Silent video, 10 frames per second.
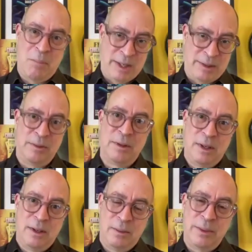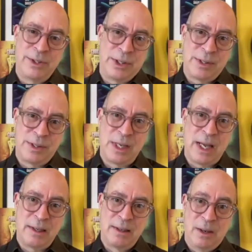model, which is
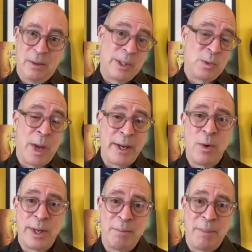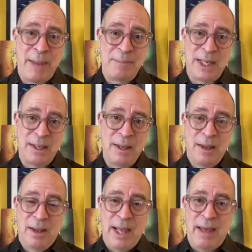why Coke and Pepsi
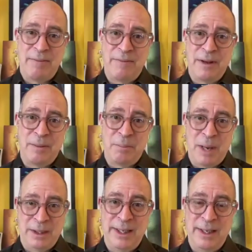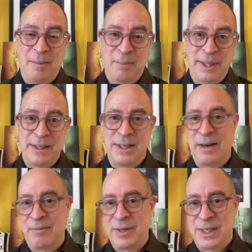have bottling companies
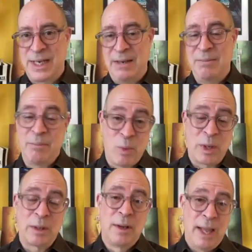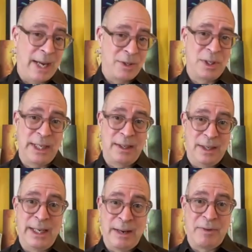in every state, more
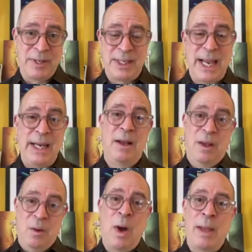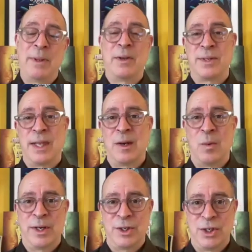actually in every state. Why? Because they
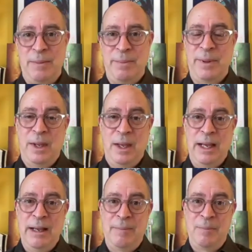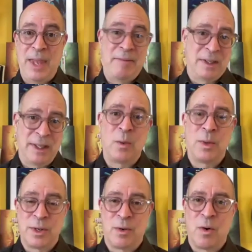don't want to ship heavy
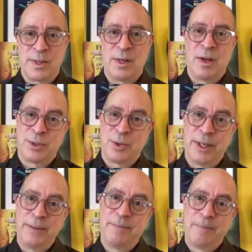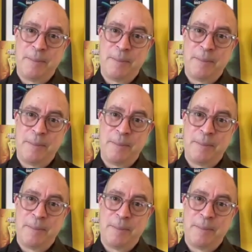liquids across the country.